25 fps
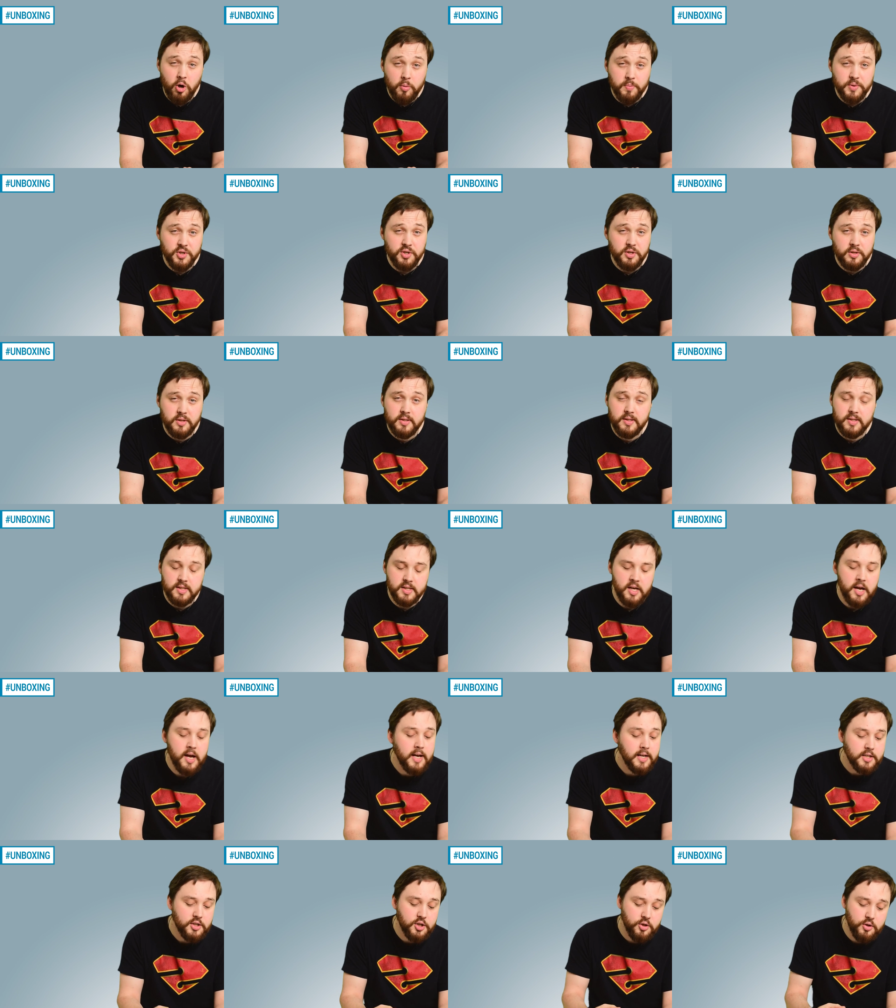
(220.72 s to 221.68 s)
options,
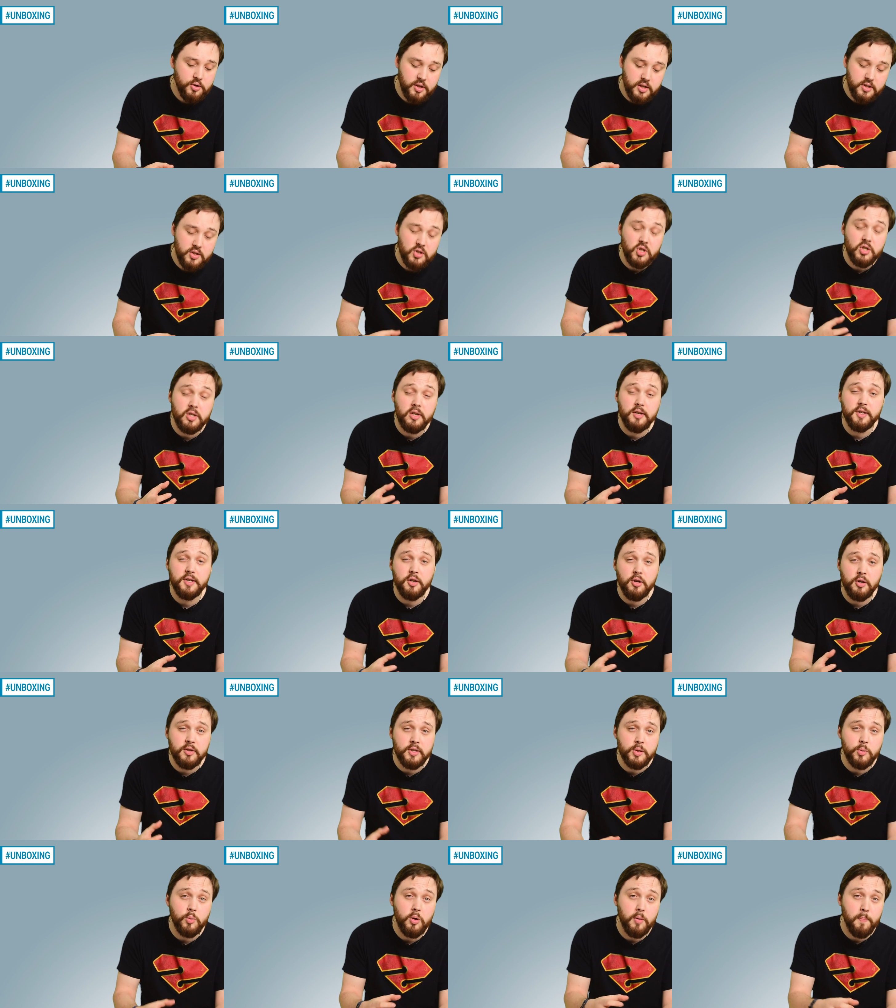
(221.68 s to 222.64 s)
so you can slot it
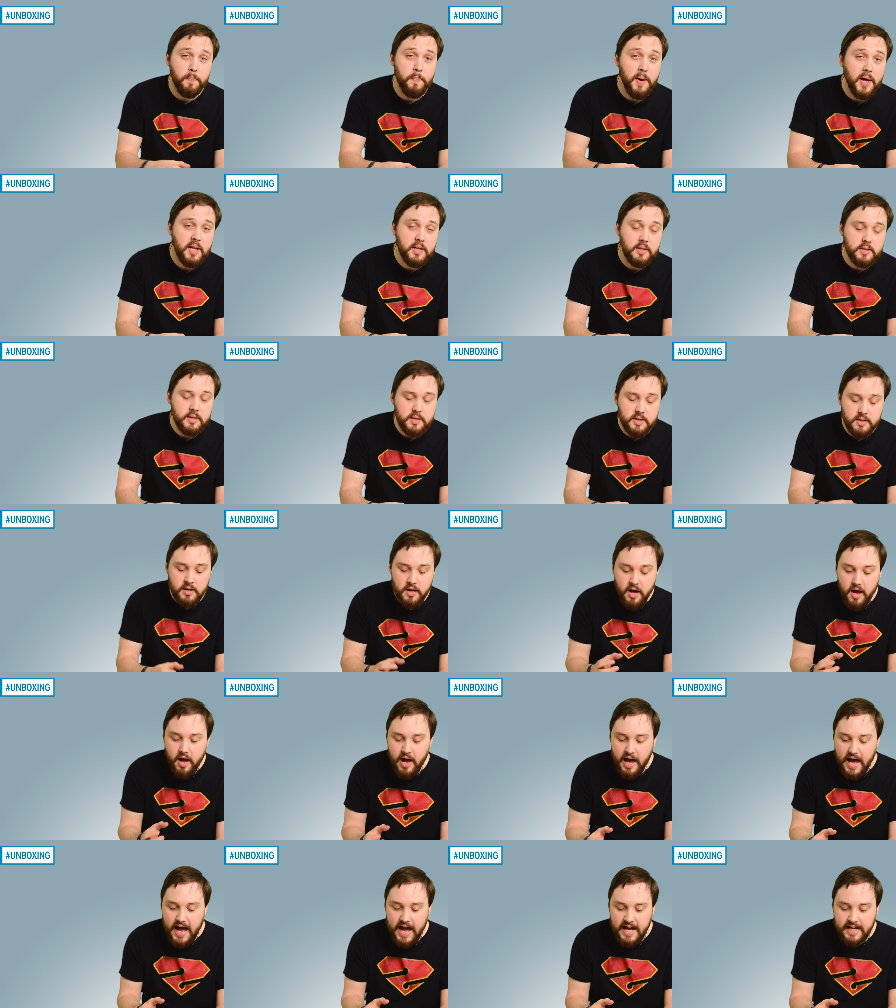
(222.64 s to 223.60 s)
onto a belt
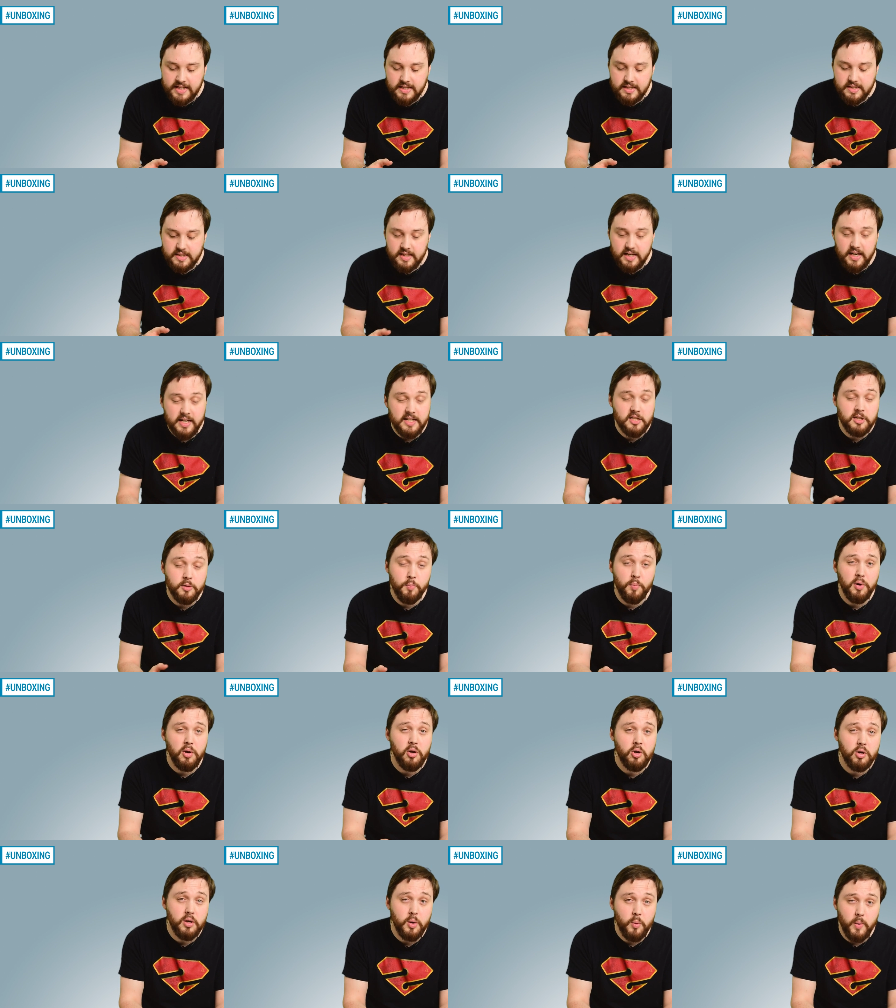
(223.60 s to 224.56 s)
and
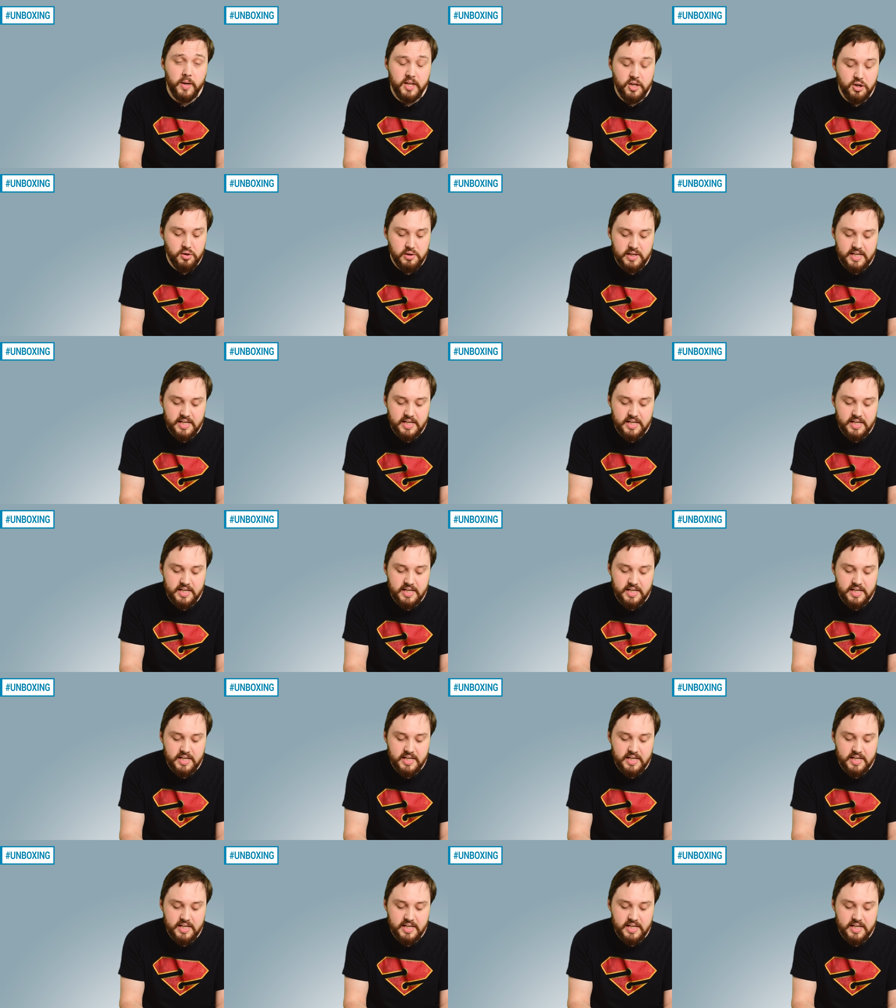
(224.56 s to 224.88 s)
deploy it when you